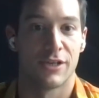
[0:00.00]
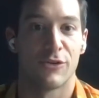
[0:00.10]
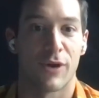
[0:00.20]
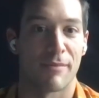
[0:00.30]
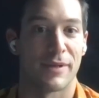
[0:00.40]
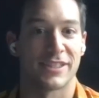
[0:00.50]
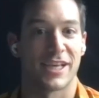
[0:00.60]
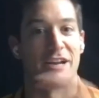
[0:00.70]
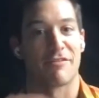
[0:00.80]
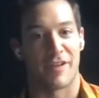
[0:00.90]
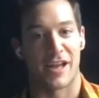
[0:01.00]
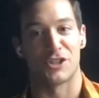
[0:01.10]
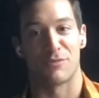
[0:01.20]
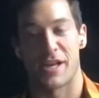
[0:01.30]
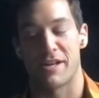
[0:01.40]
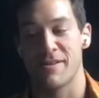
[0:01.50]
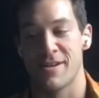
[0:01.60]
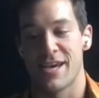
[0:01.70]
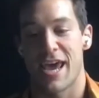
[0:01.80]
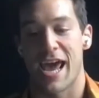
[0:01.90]
who I'm his kind of henchman,
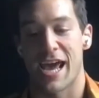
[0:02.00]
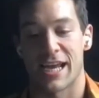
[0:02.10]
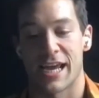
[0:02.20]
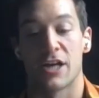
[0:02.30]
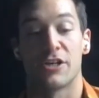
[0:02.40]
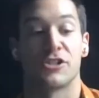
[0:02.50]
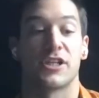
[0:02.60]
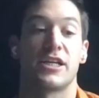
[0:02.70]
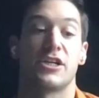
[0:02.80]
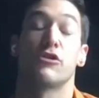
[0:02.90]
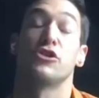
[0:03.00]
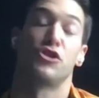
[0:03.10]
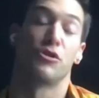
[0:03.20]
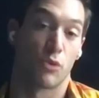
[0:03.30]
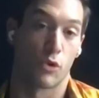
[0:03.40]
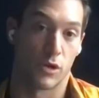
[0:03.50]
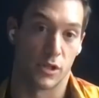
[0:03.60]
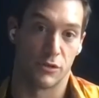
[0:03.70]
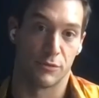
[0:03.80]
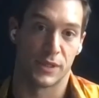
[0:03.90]
and I understudy Christian
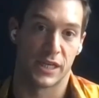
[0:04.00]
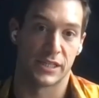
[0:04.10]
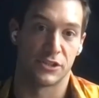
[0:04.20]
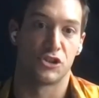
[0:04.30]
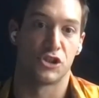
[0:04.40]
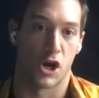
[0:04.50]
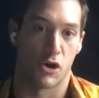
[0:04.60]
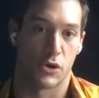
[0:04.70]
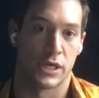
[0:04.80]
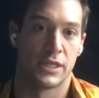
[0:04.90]
Borle, who plays Joe,